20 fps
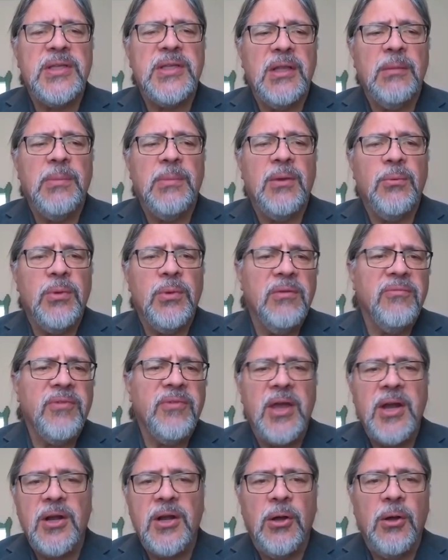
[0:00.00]
a little bit when you've
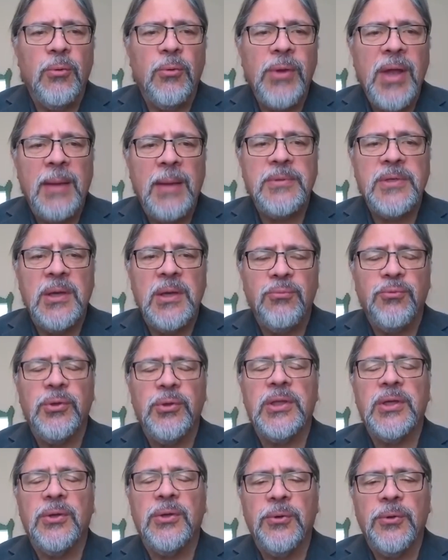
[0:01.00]
got it all wrapped up
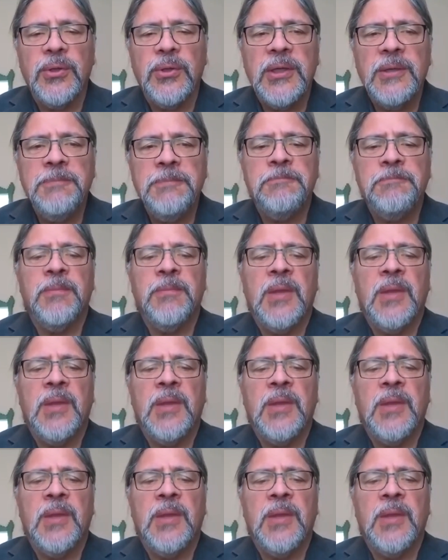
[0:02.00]
really early.